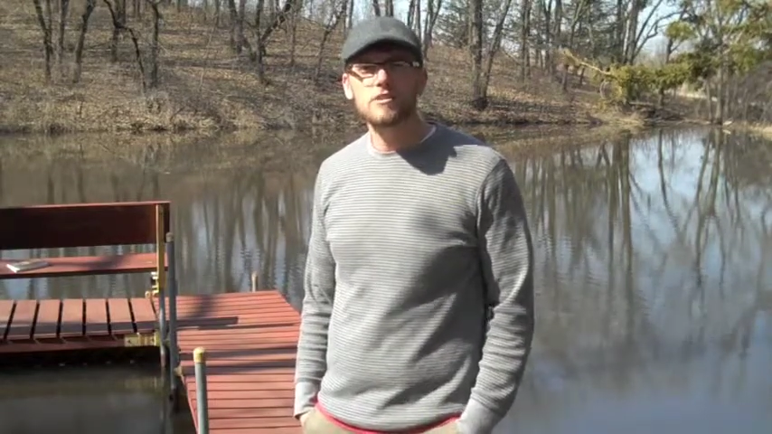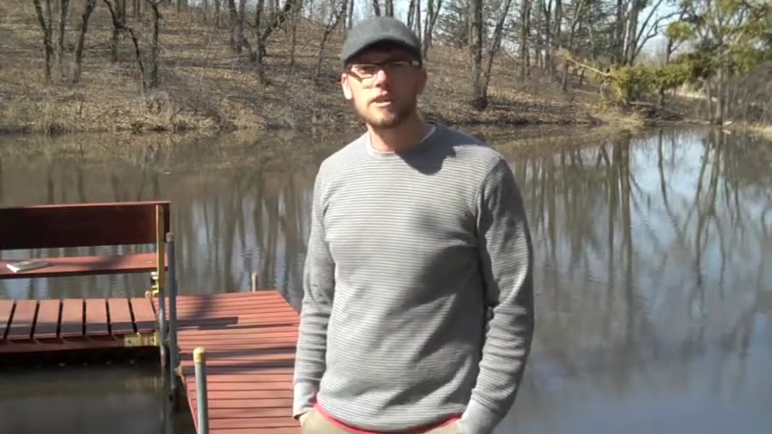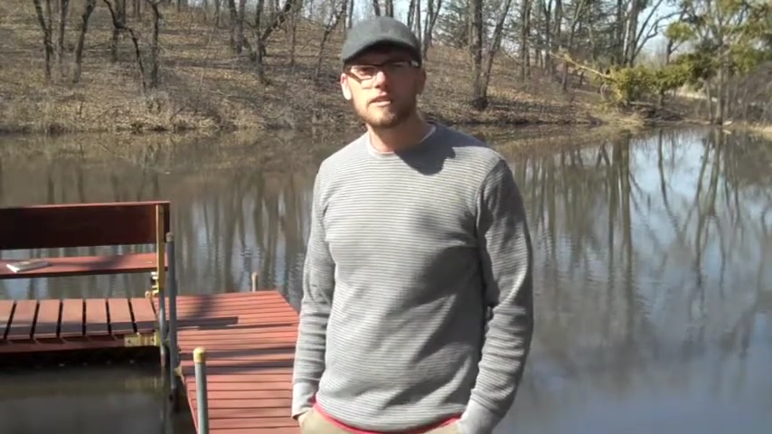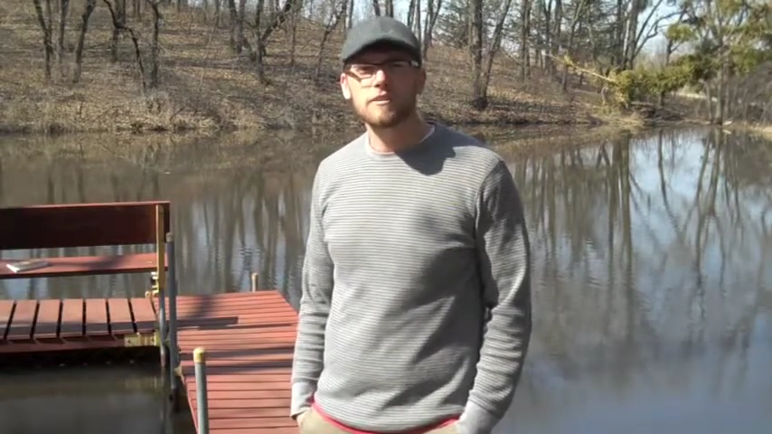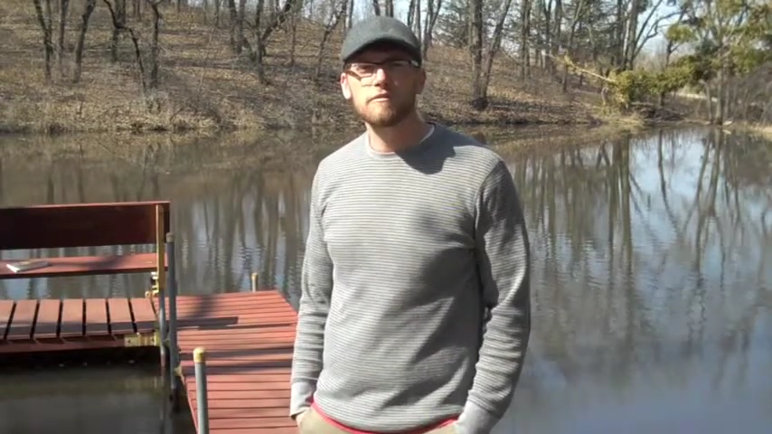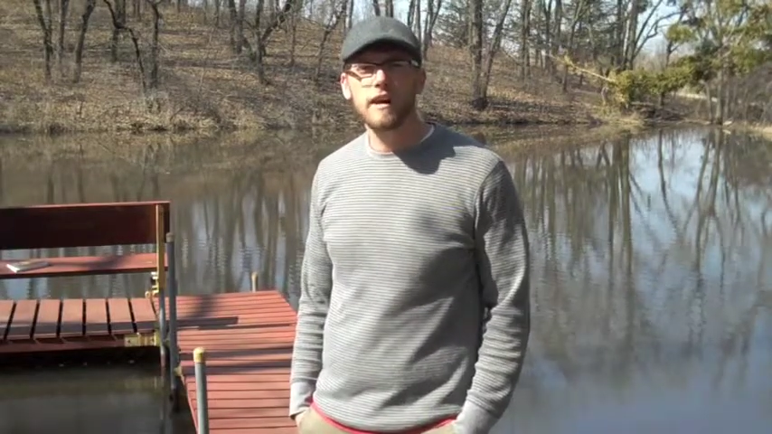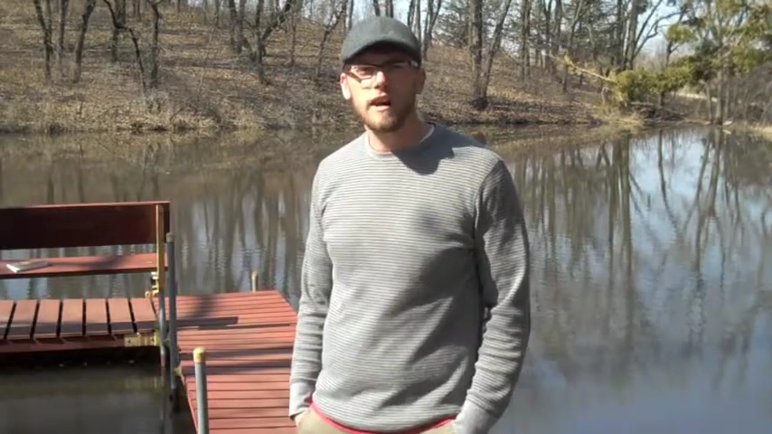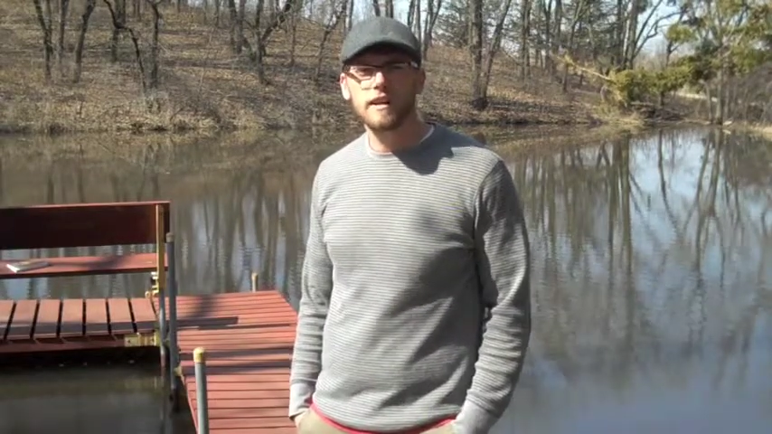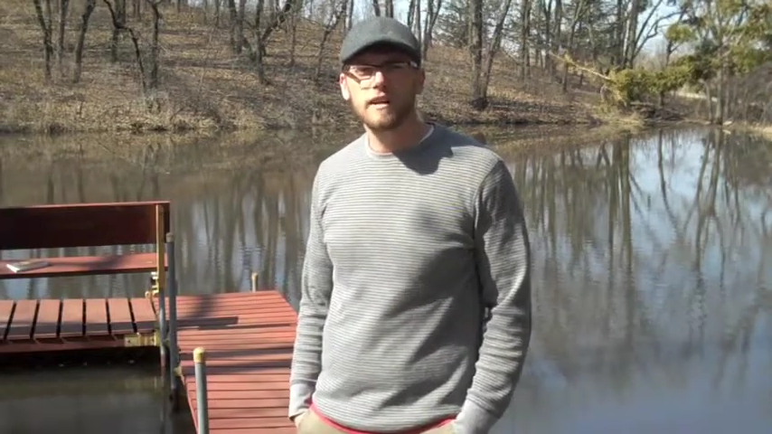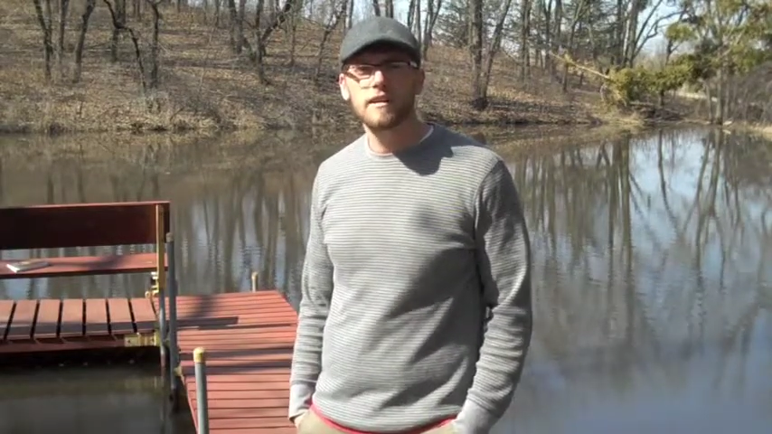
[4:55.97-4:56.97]

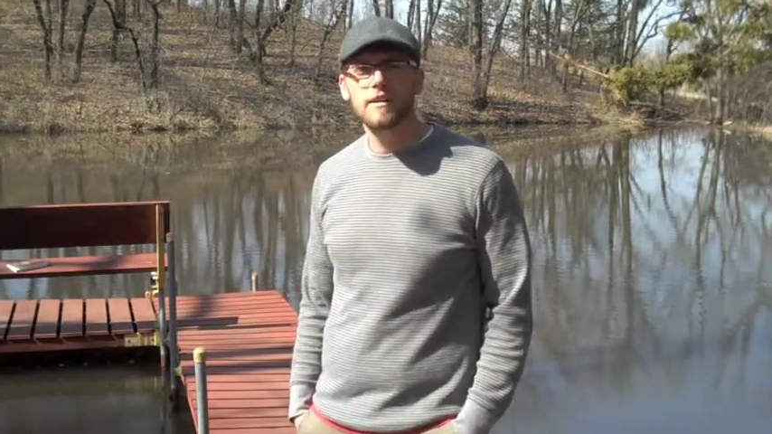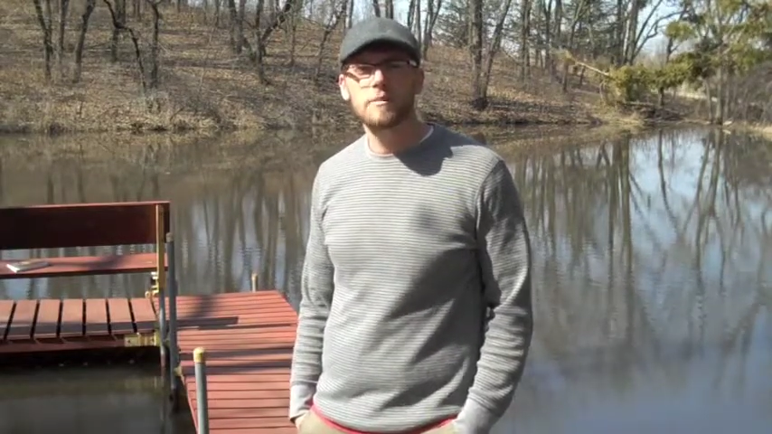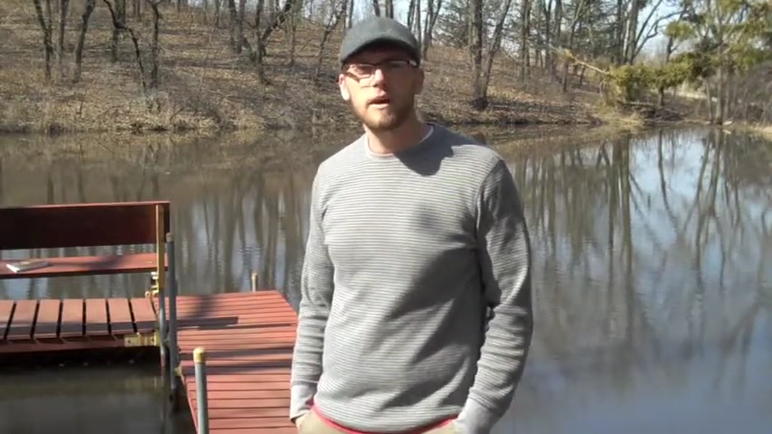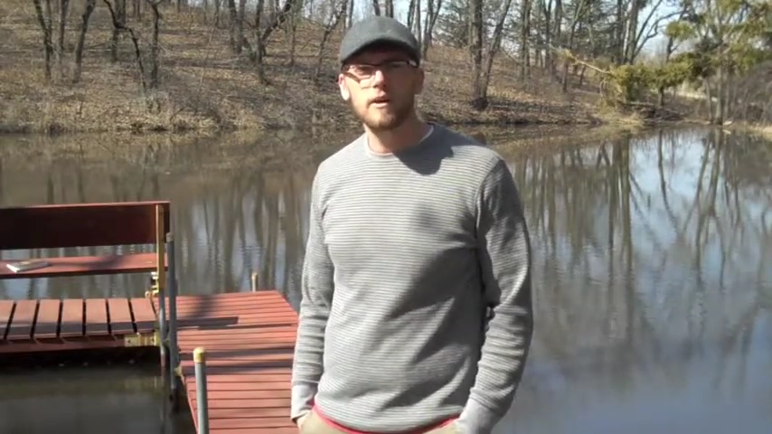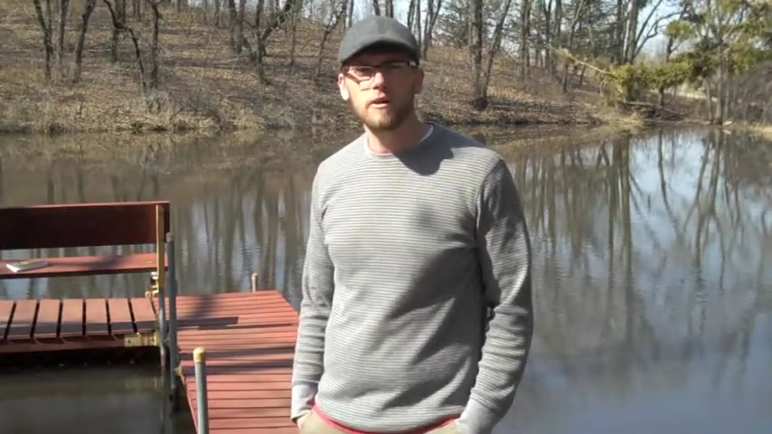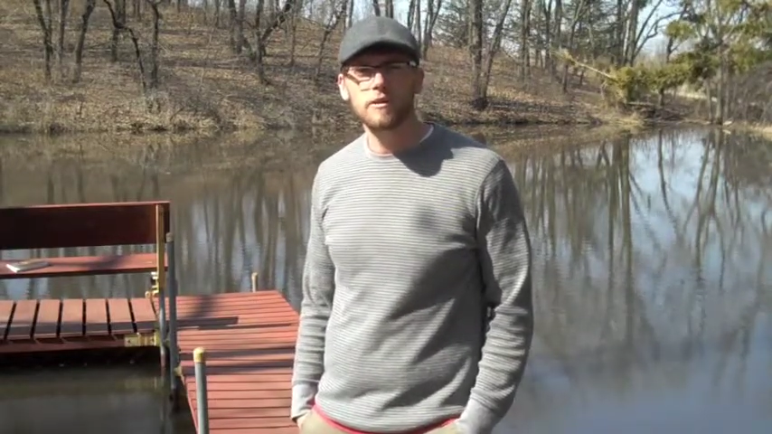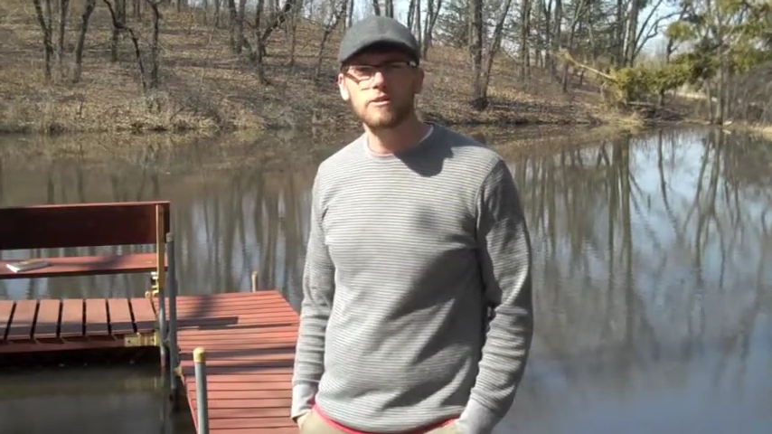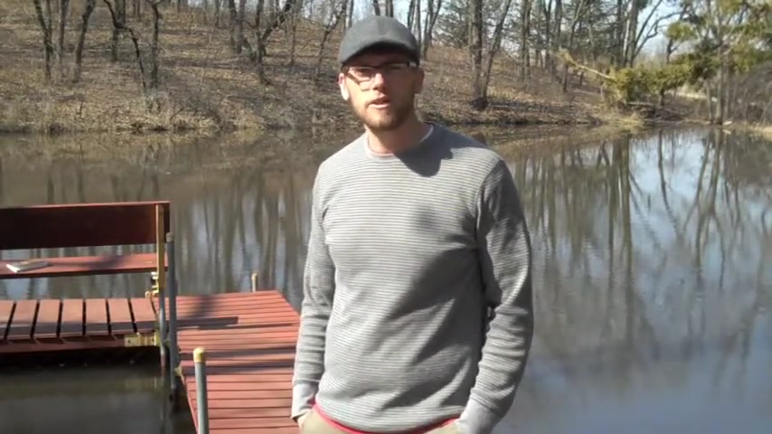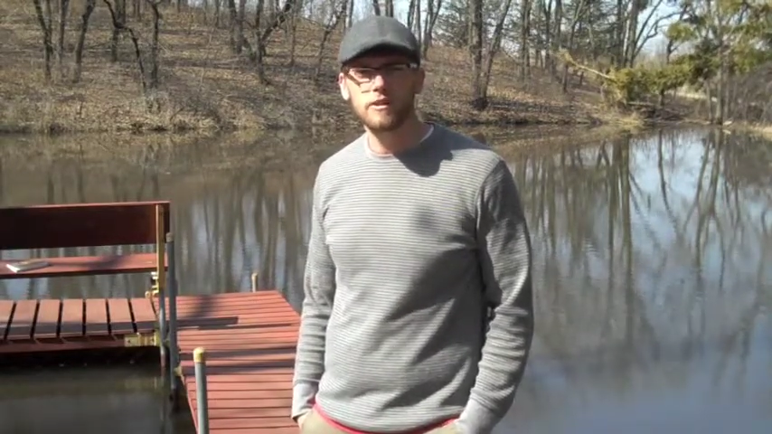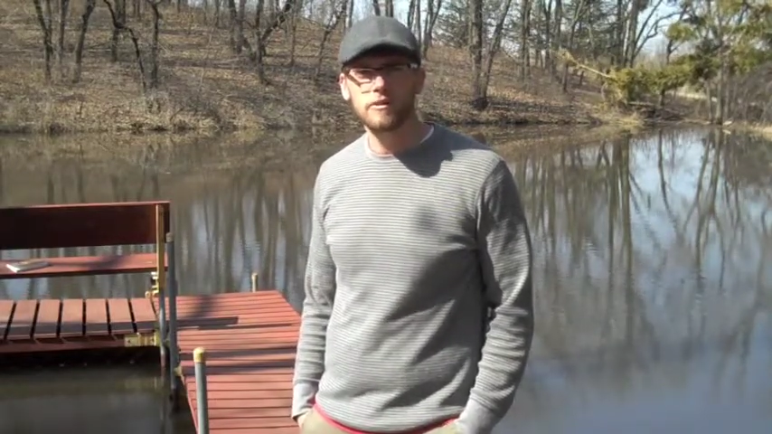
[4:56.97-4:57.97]
justified by all her
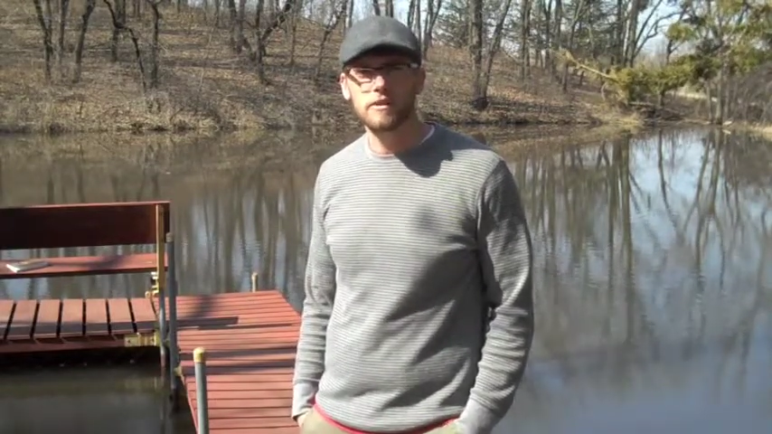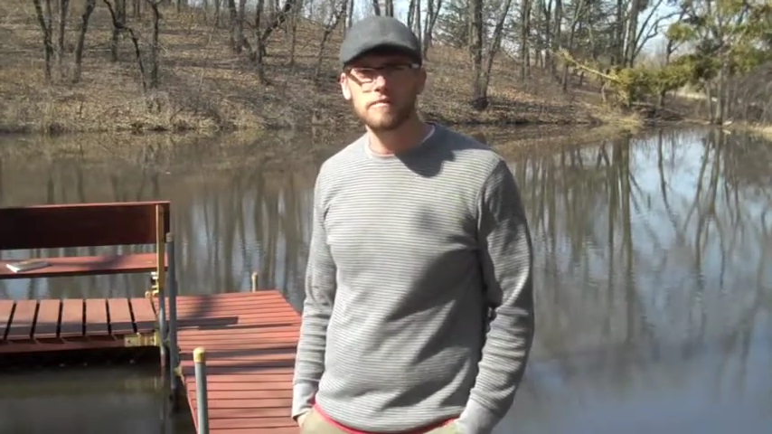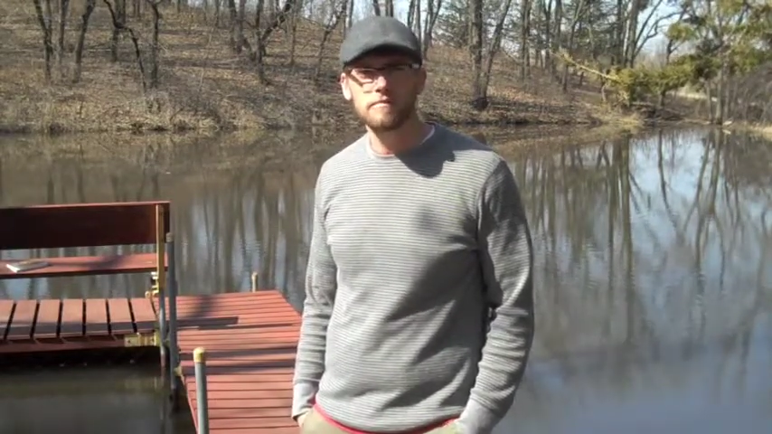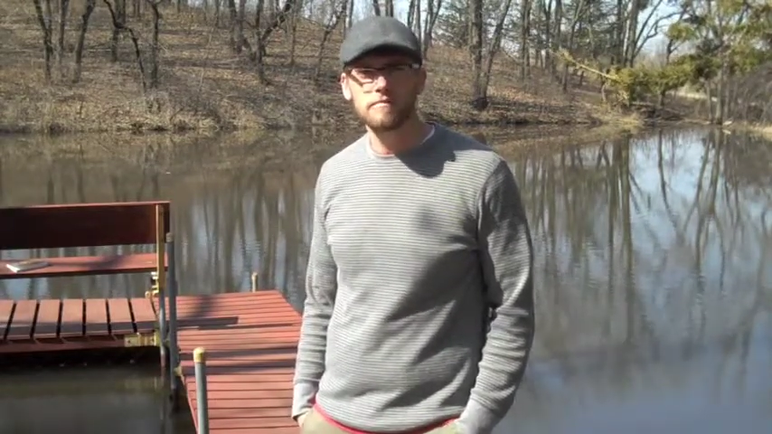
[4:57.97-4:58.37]
children."